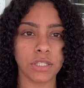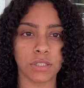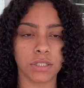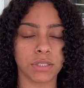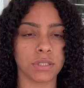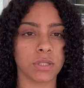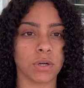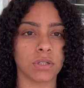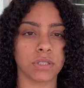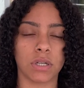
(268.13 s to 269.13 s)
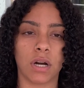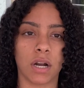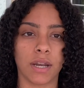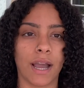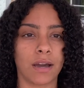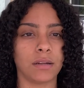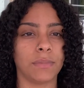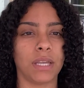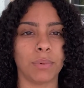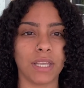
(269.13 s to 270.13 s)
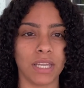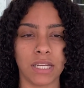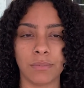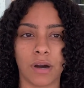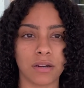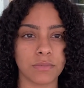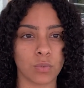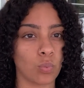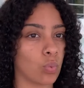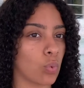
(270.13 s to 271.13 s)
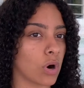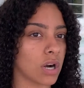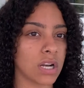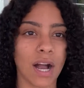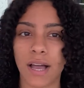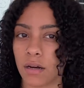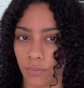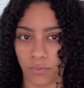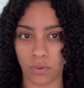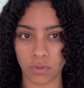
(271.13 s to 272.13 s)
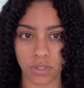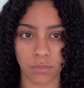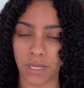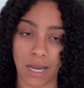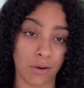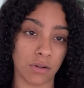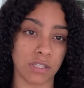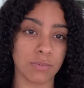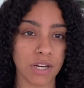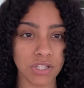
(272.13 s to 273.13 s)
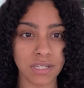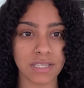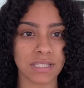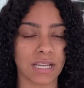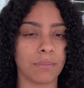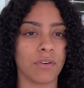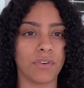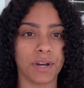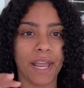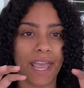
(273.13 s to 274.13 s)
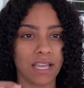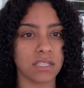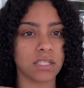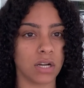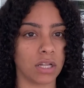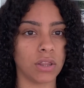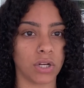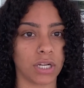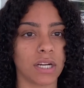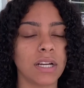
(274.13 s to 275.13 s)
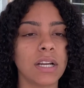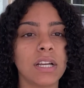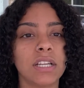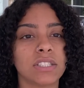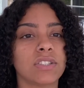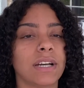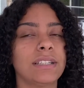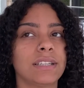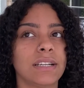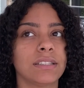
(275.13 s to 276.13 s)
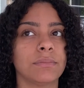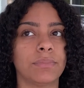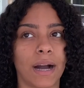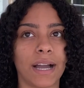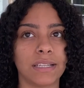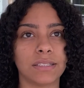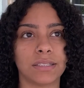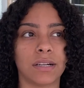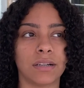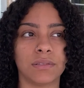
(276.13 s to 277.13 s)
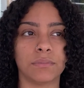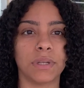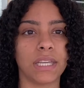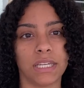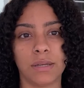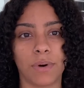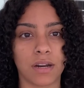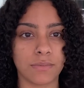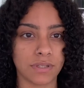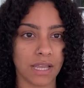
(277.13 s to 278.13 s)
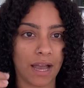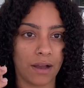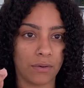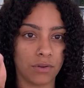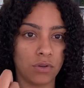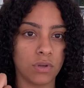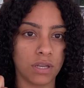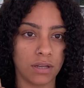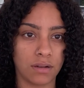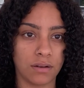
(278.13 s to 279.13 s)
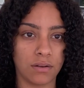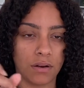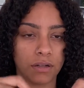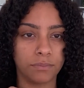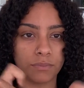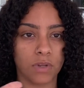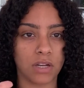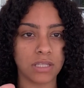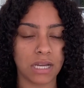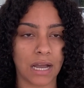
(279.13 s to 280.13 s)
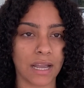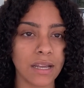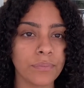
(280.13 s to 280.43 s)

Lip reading: YouTube tutorials on how to make bikini bottoms were not helpful to me at all, especially since I'm a very hands-on learner. So I decided to buy some bikini bottoms that you could untie,